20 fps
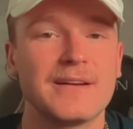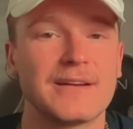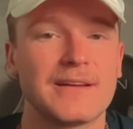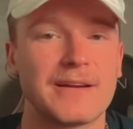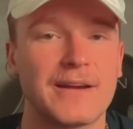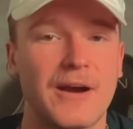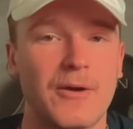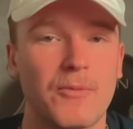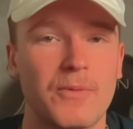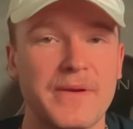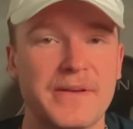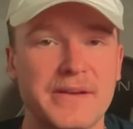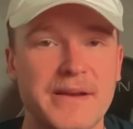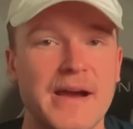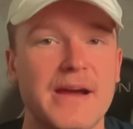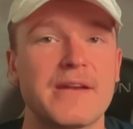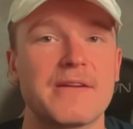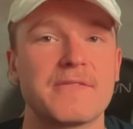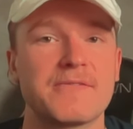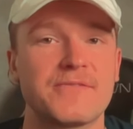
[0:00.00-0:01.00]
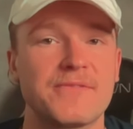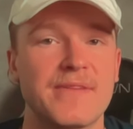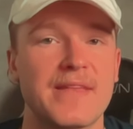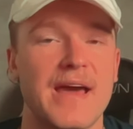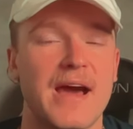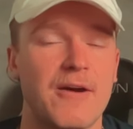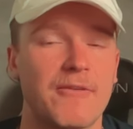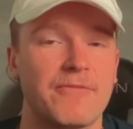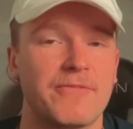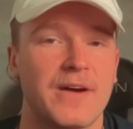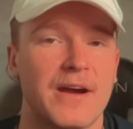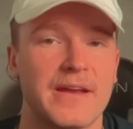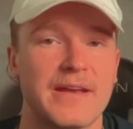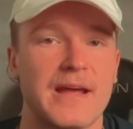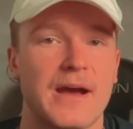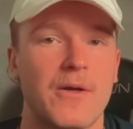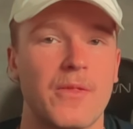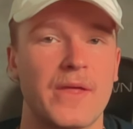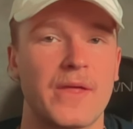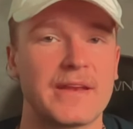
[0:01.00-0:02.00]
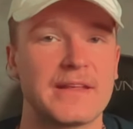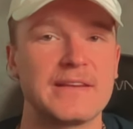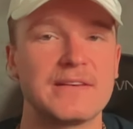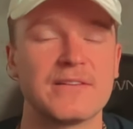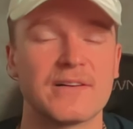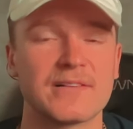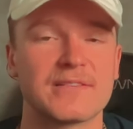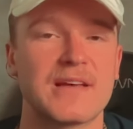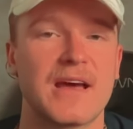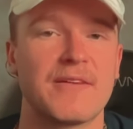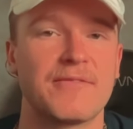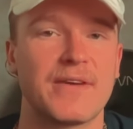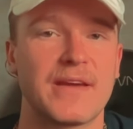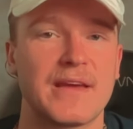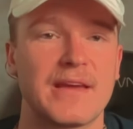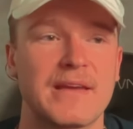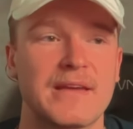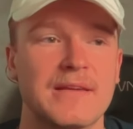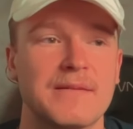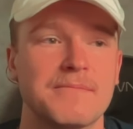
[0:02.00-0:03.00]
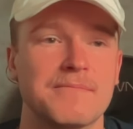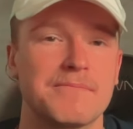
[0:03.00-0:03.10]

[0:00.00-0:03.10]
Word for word: you know, we kind of now find out that he does have a,